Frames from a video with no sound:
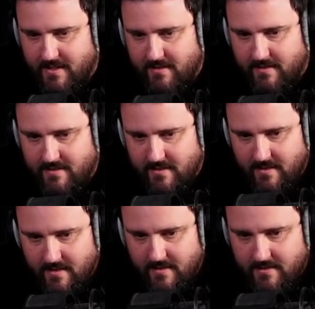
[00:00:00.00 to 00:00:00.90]
and
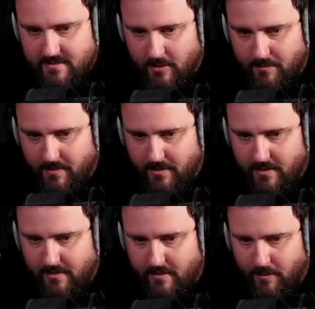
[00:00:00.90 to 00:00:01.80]
some are
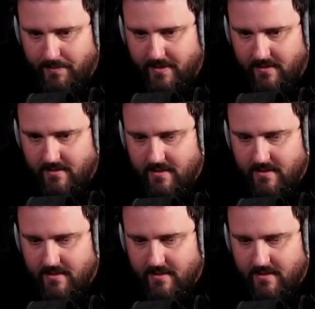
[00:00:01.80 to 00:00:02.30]
dropping...